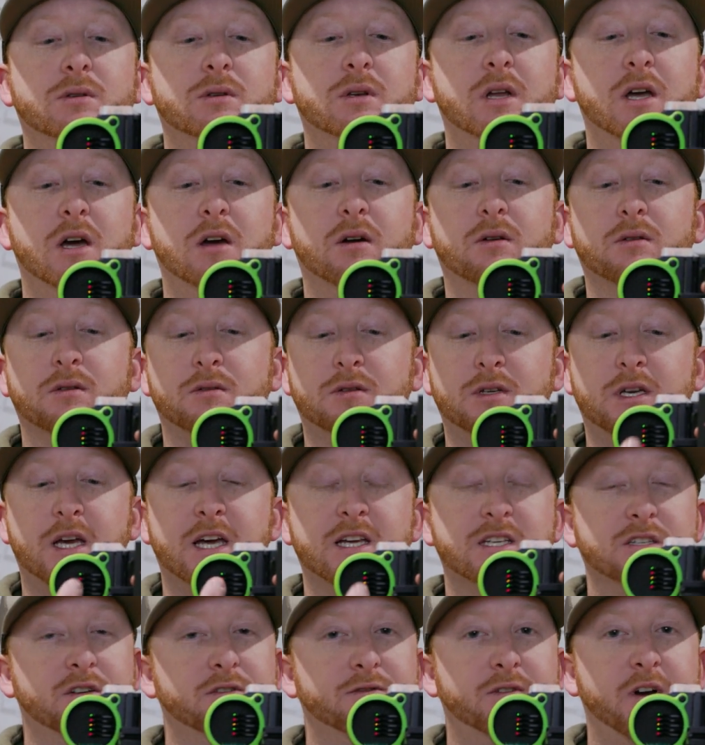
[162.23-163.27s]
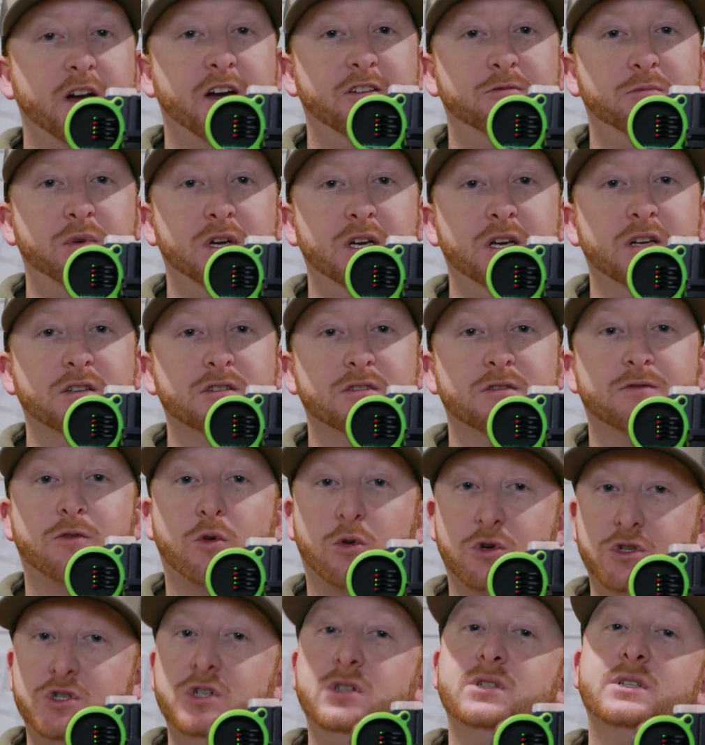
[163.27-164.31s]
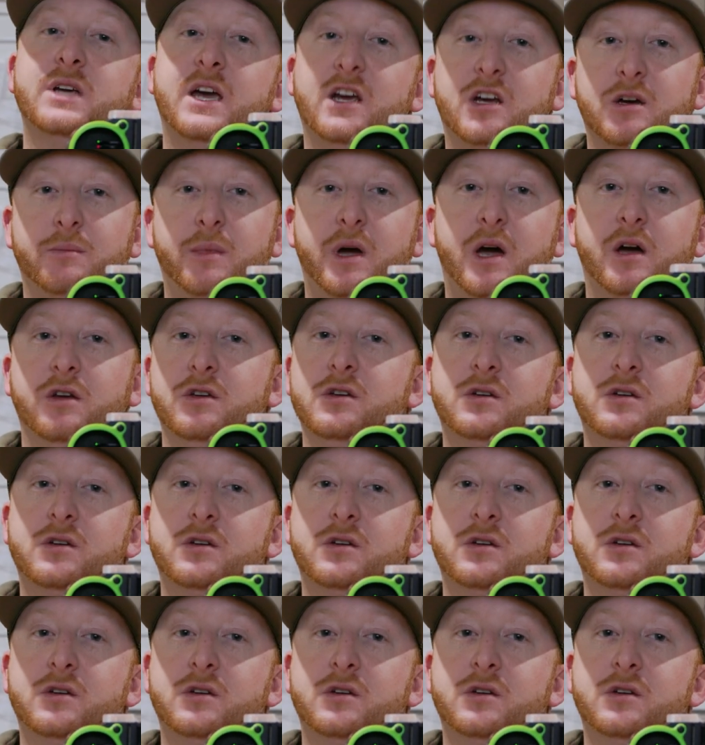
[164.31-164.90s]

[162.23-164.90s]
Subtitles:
Now, it has your 5 pins. Of course, you can take them out.